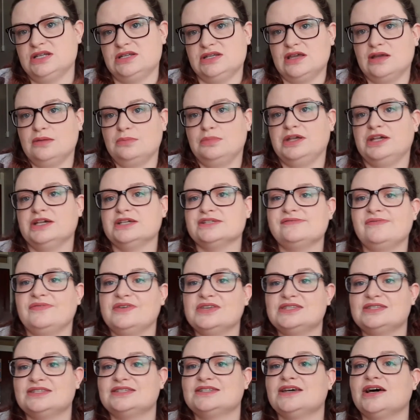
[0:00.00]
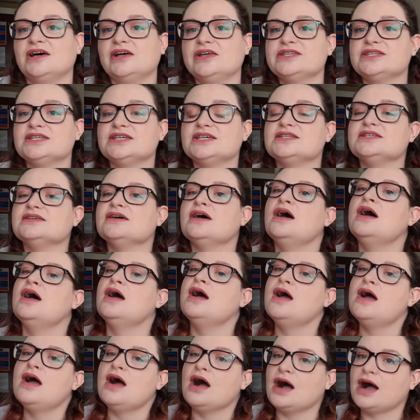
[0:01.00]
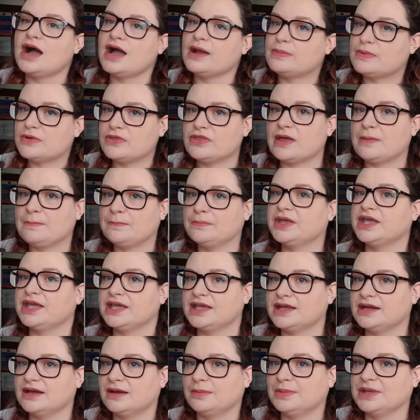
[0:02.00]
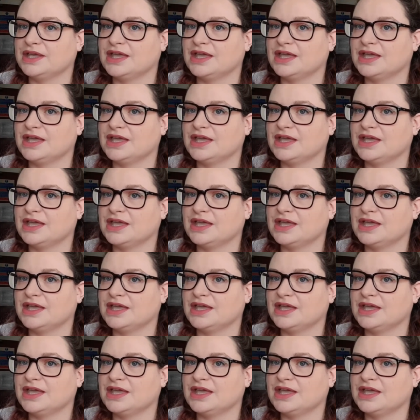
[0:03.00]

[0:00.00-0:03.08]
because if it's started, I will then pick it up again.